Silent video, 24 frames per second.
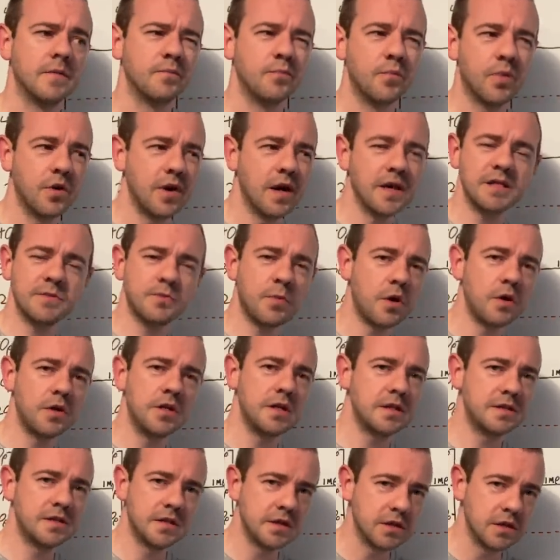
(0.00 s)
But exporting
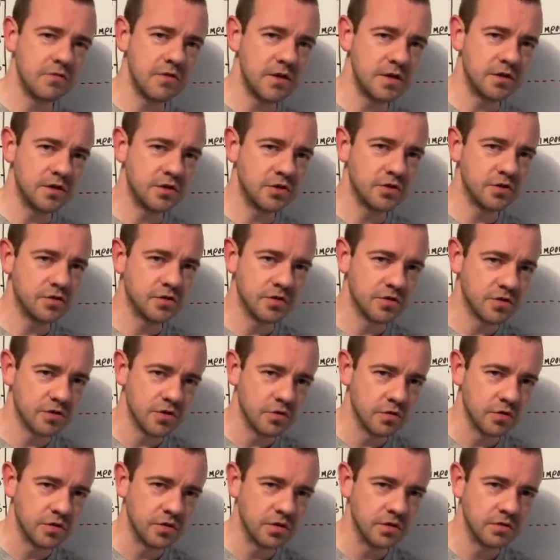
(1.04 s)
it to the grid is just as
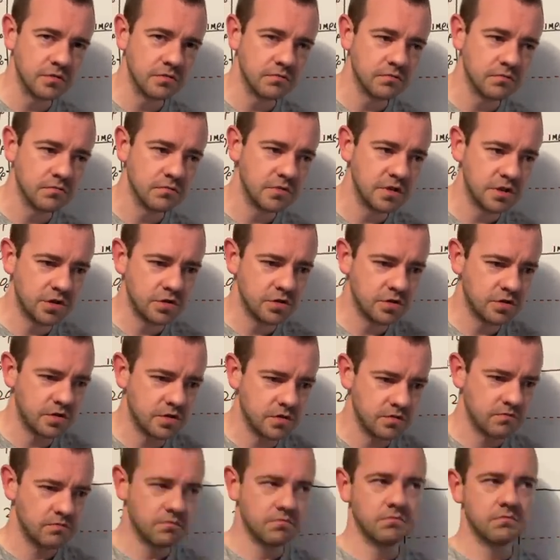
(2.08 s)
good. It just,
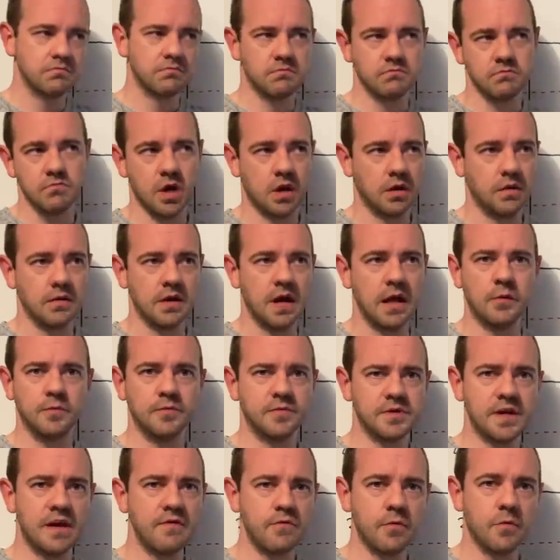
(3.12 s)
well,
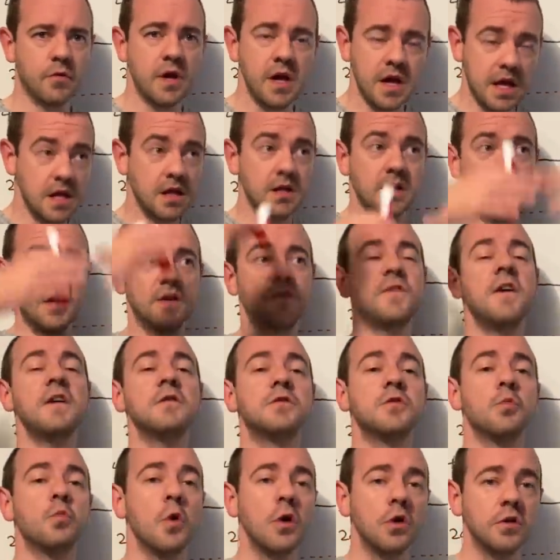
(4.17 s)
helps everyone. As far as
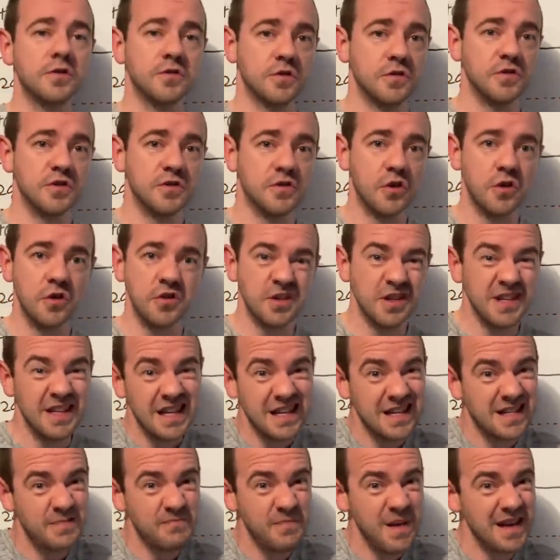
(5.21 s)
the world's concerned,
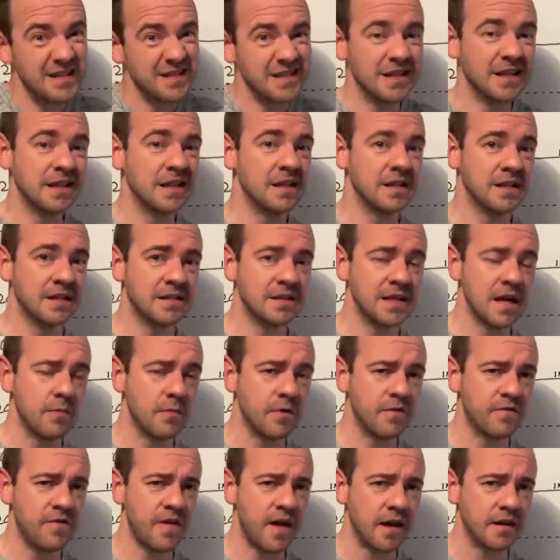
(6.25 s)
it's basically the same
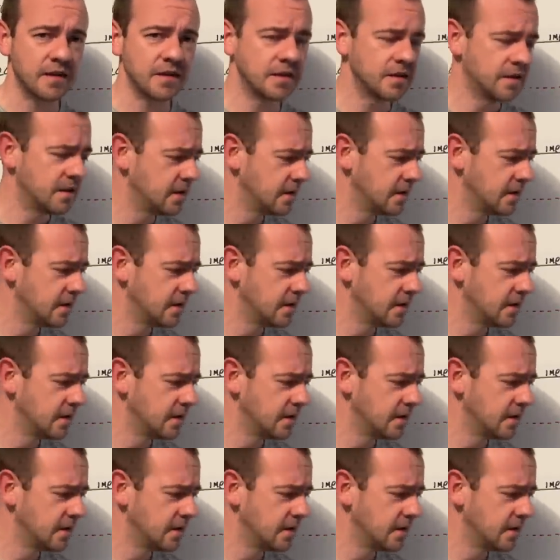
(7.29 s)
effect.